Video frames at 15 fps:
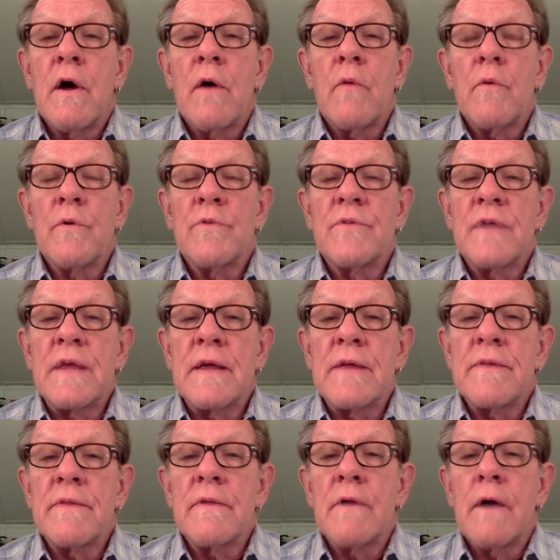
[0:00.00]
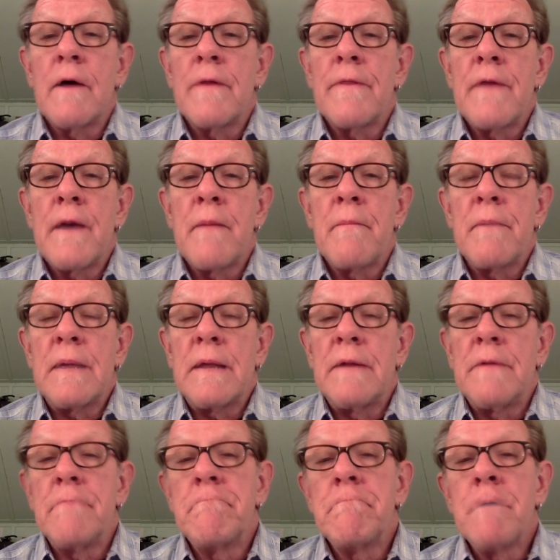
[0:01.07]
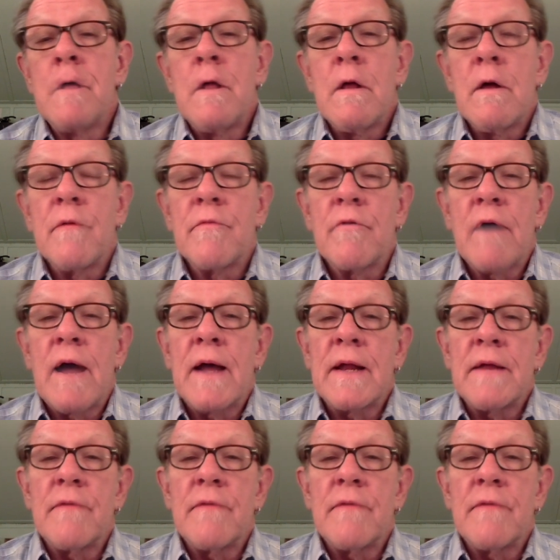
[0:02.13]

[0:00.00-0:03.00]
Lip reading: we're seeing them in a variety